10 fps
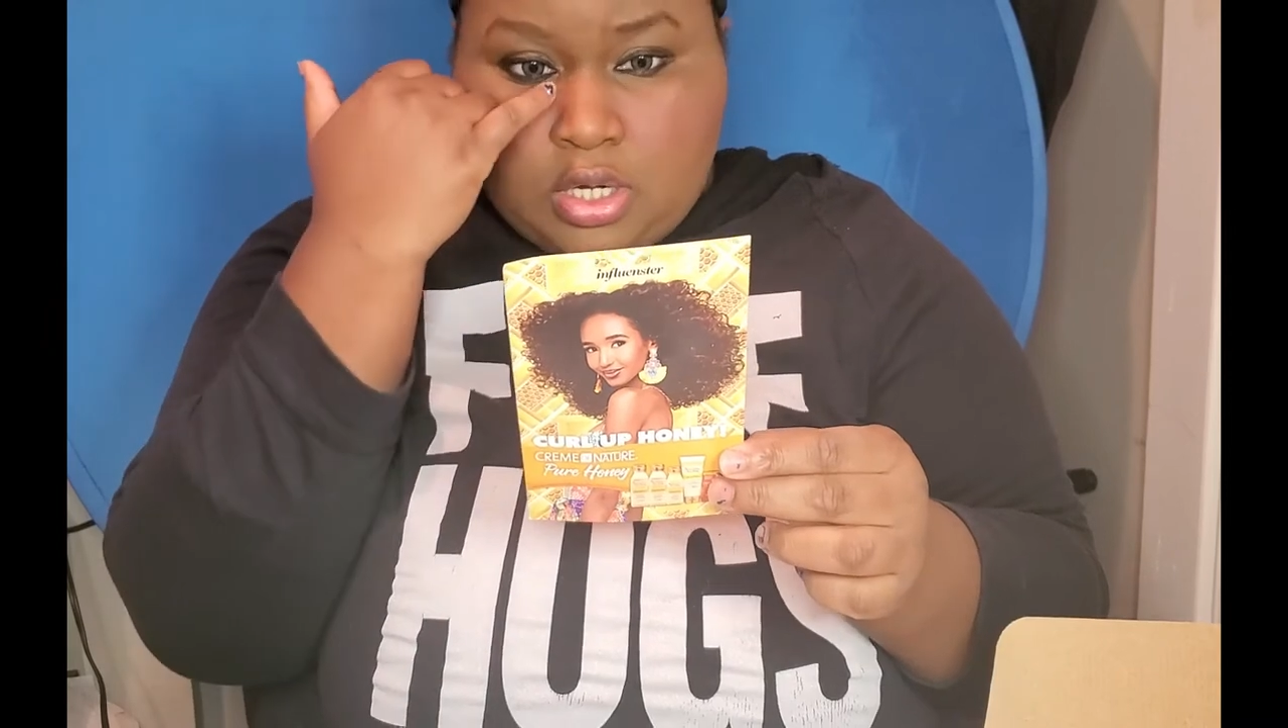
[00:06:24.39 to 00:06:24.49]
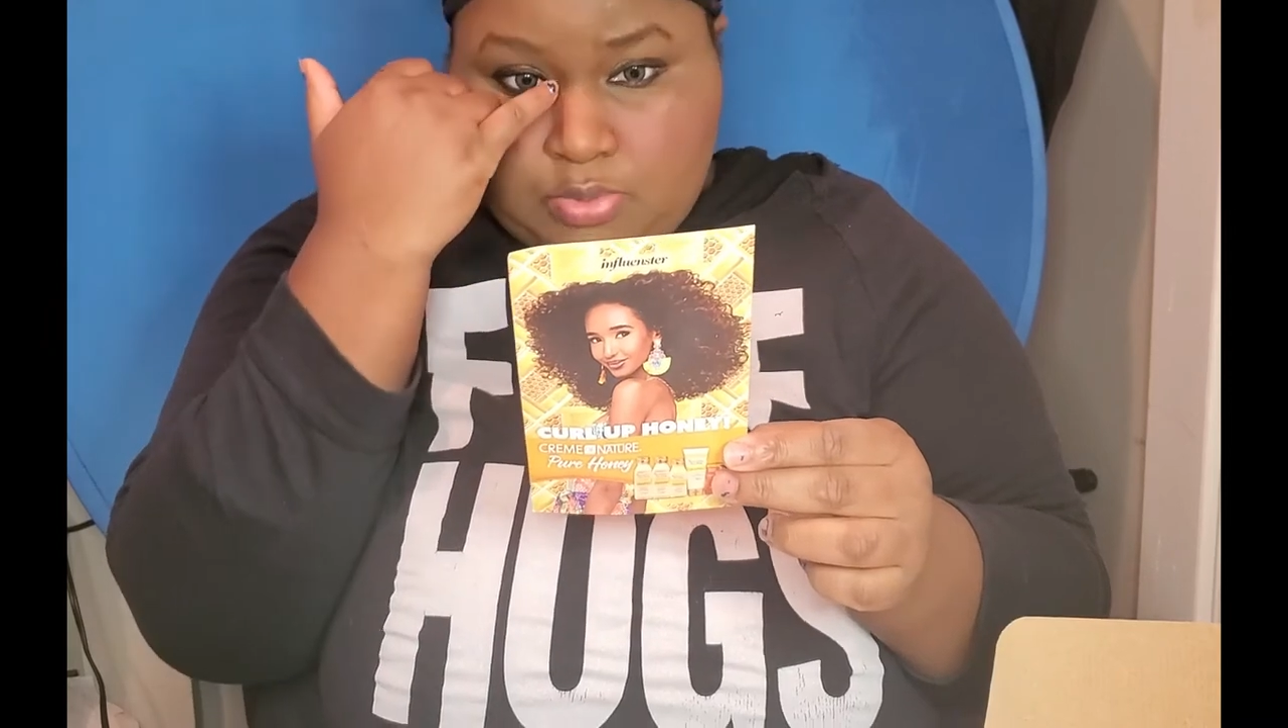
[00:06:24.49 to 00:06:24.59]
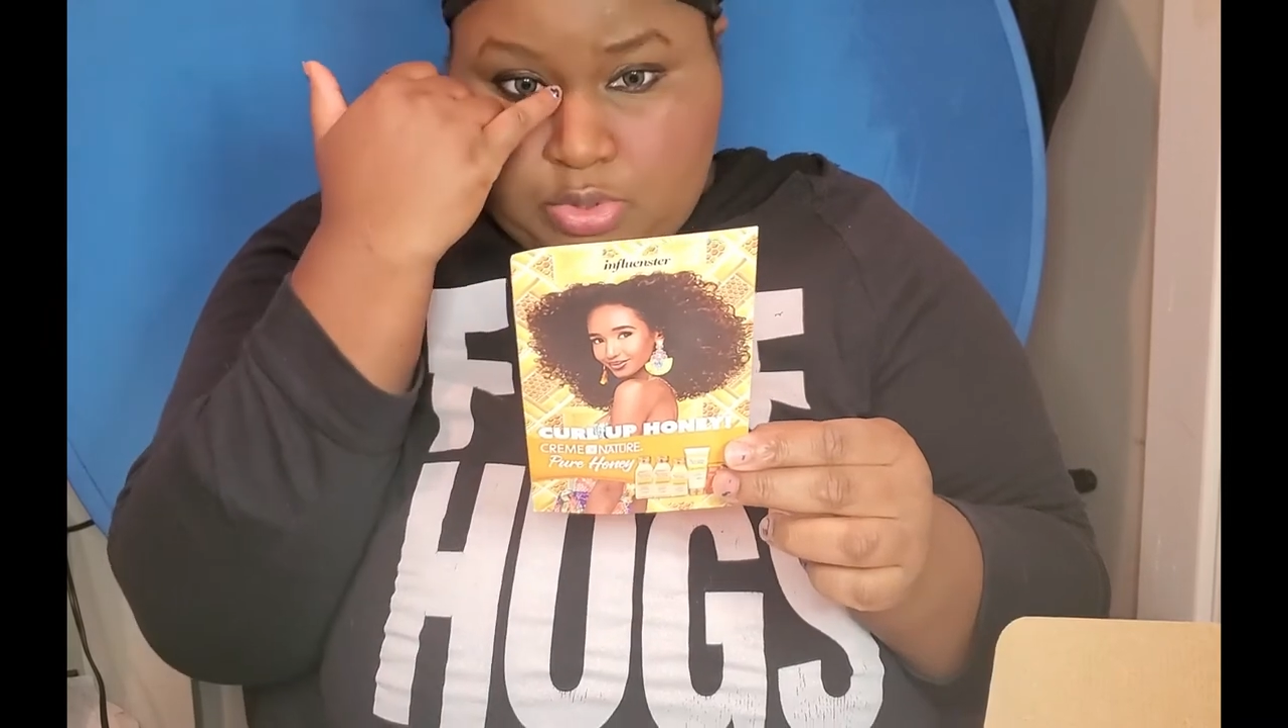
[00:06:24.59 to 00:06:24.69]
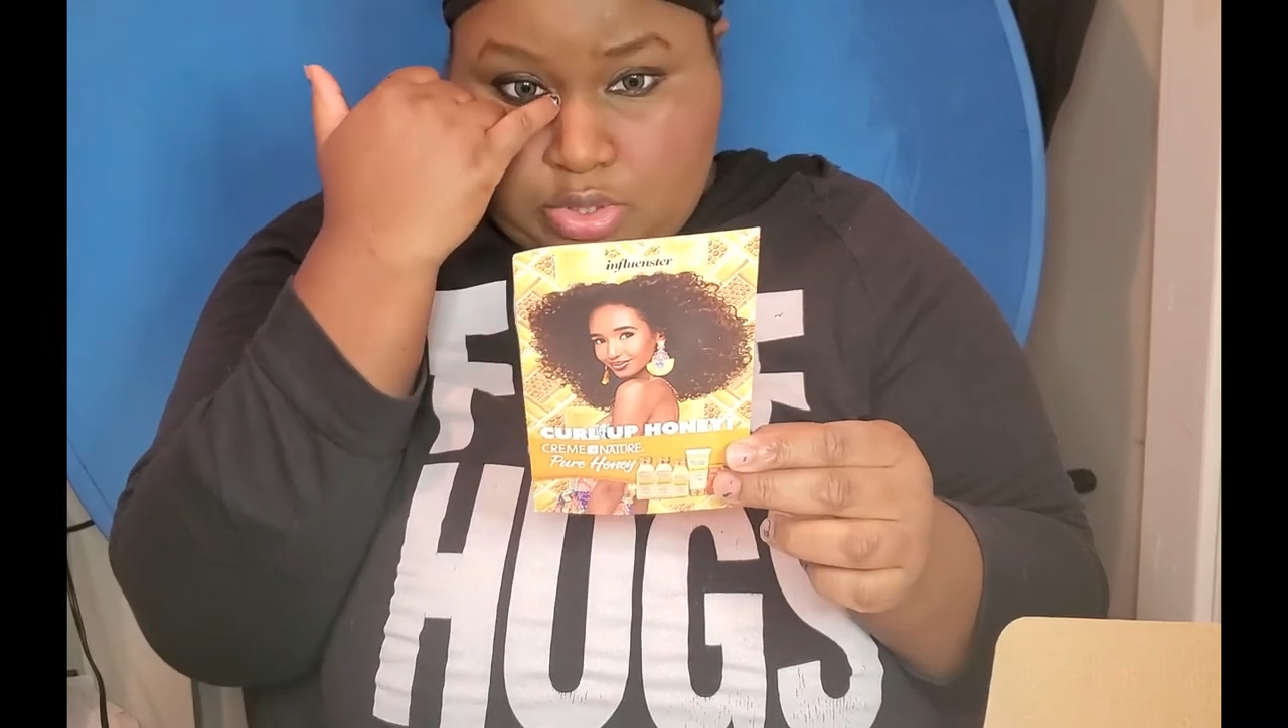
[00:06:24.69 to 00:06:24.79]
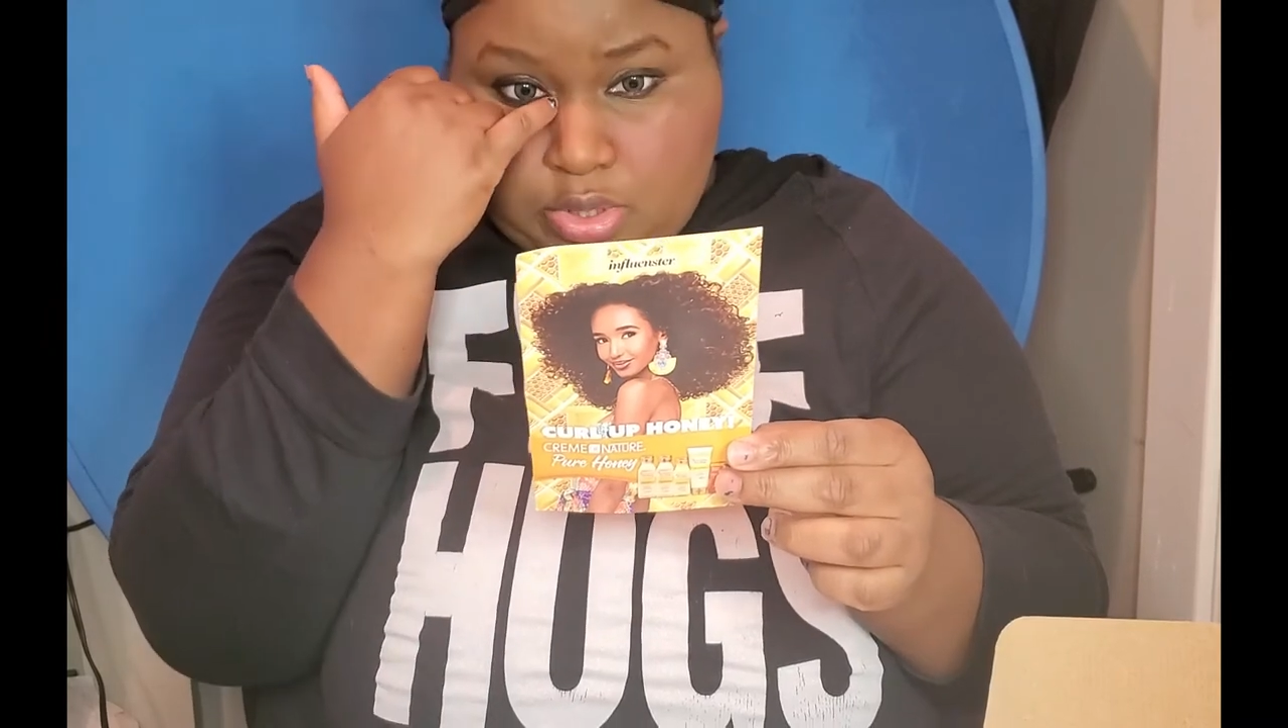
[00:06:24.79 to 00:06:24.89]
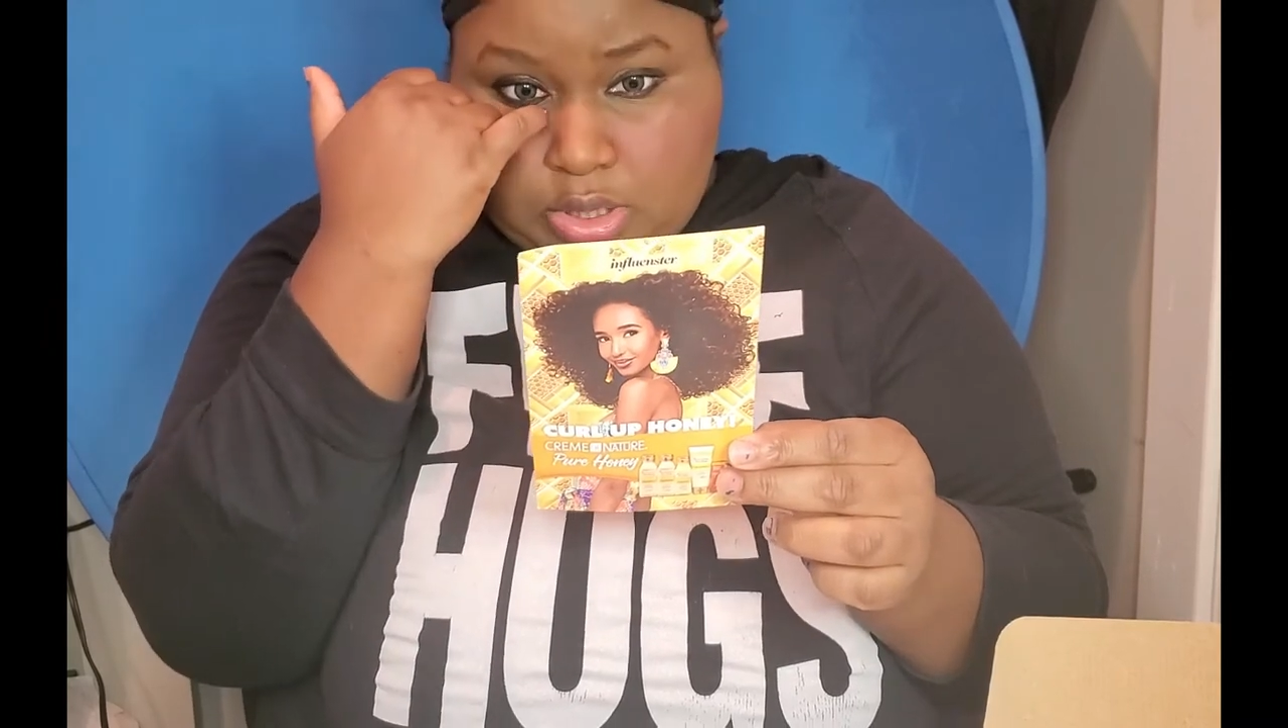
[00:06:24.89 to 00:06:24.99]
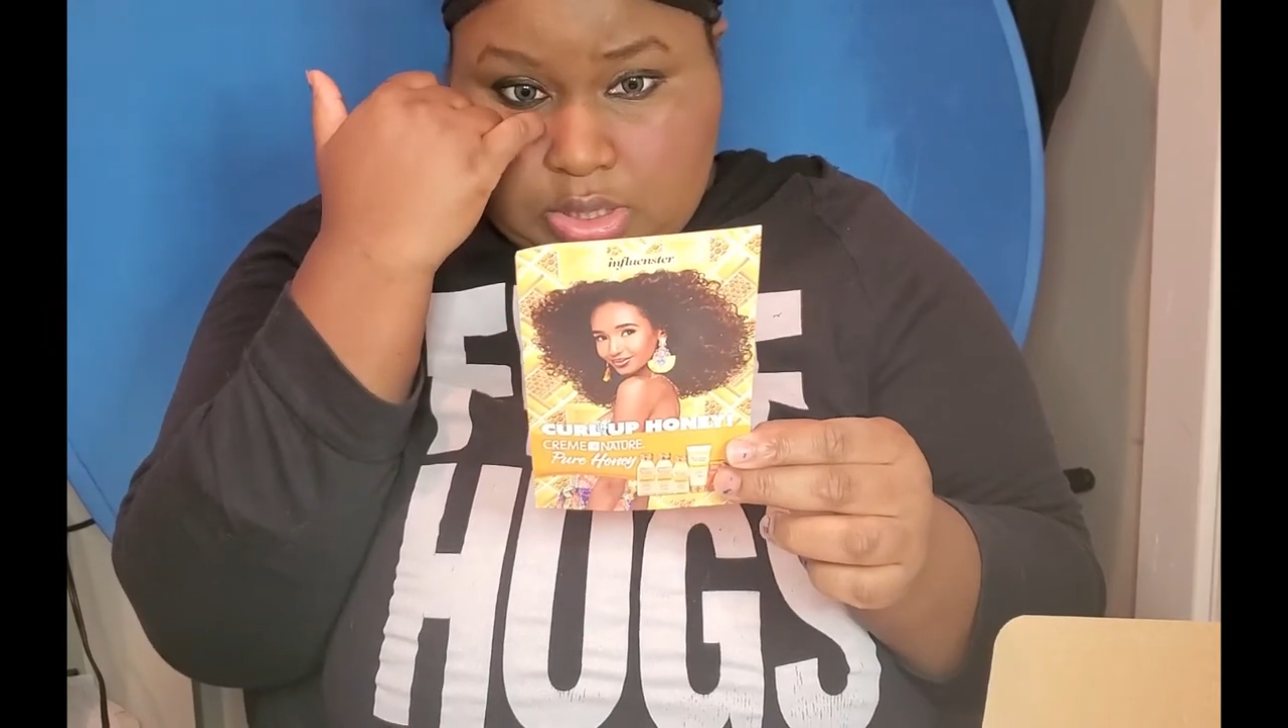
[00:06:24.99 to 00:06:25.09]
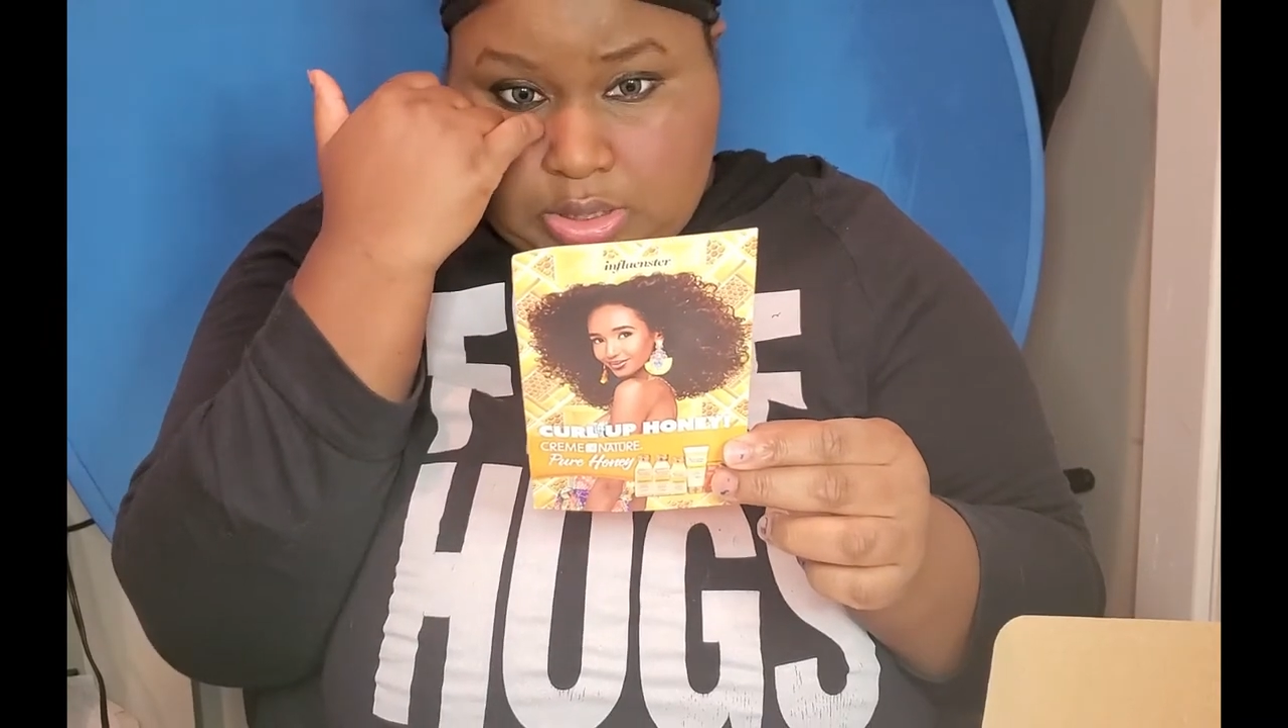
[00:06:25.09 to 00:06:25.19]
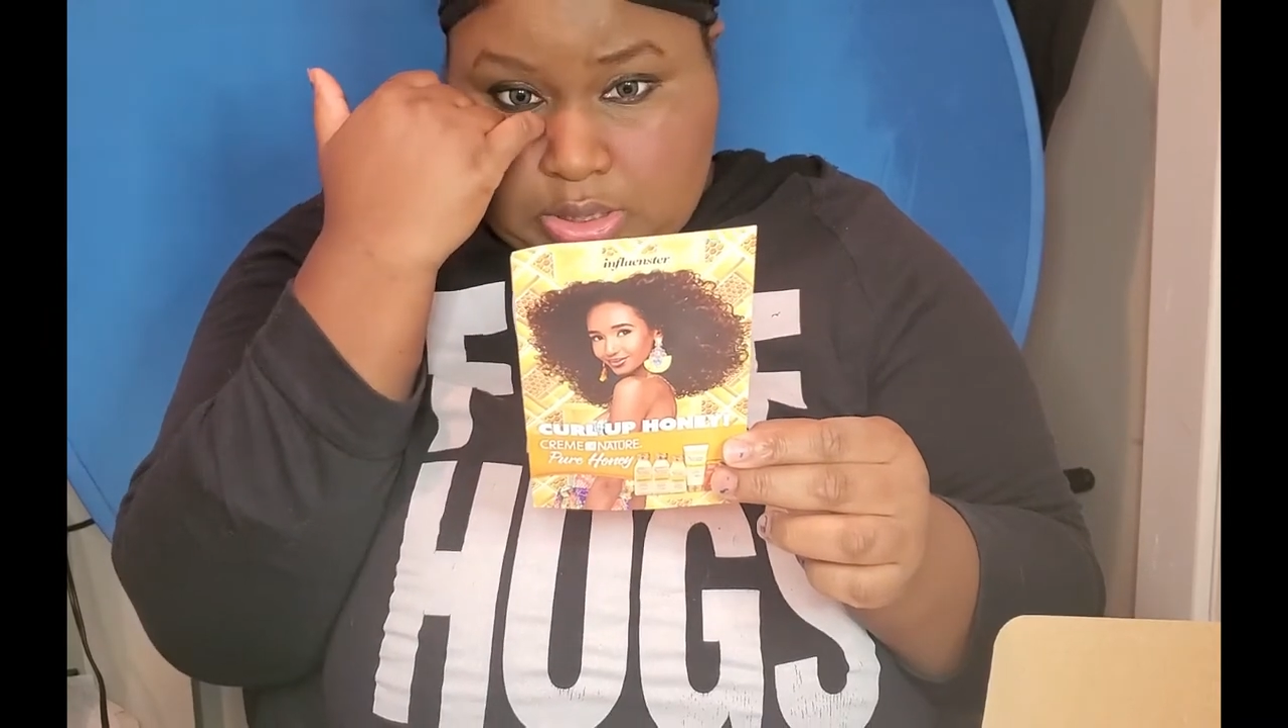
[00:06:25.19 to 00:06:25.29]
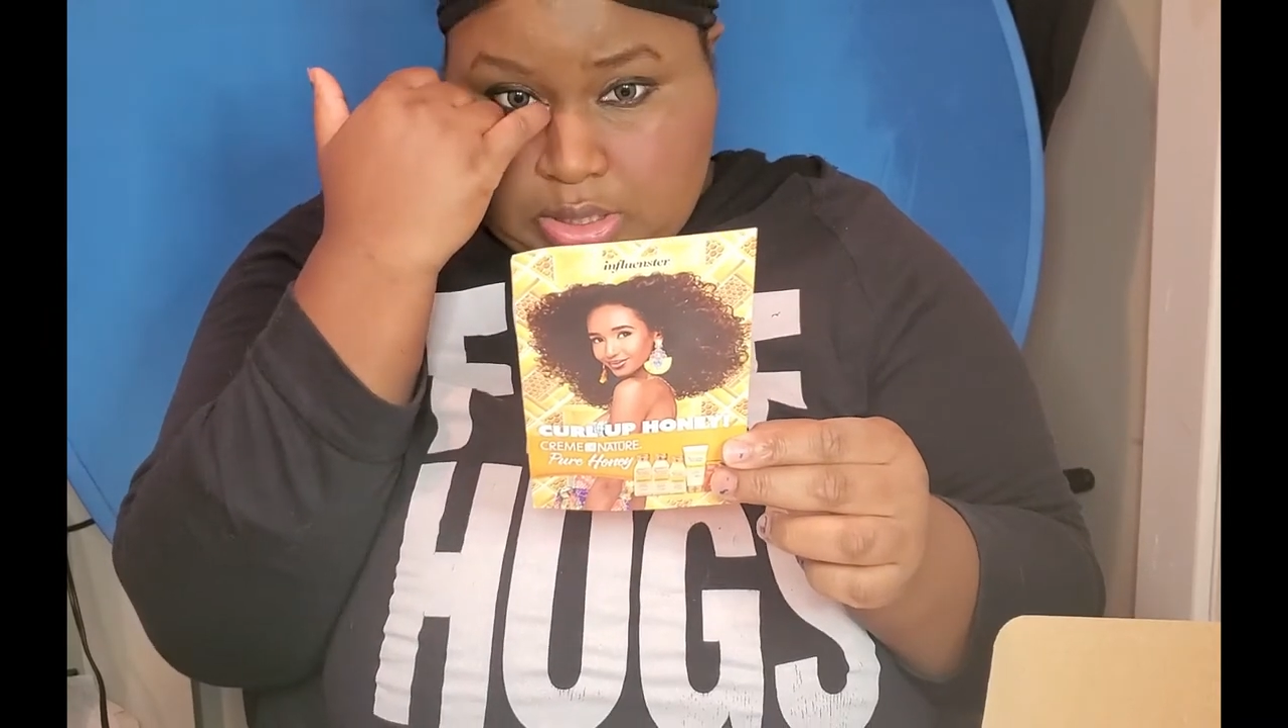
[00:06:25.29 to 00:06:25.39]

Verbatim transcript: Pure Honey